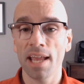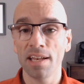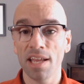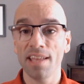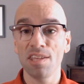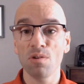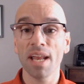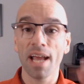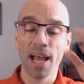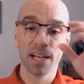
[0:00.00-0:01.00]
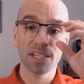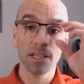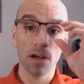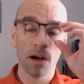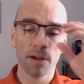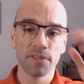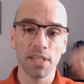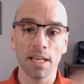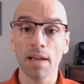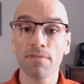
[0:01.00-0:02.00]
And you can actually
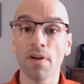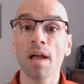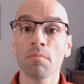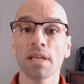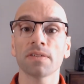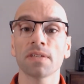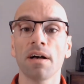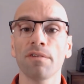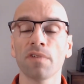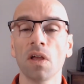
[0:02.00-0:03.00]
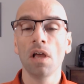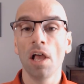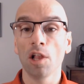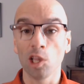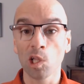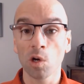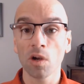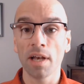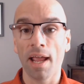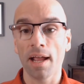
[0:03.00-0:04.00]
often, I find myself
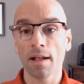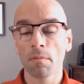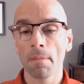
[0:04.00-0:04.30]
learning